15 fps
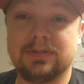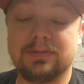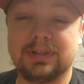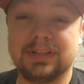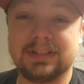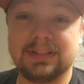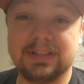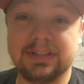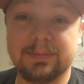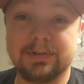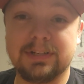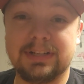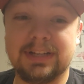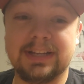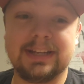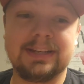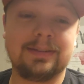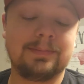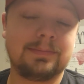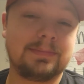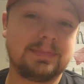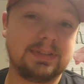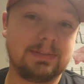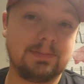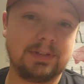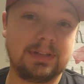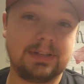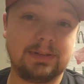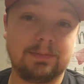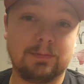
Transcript: We had the Liberty game, and we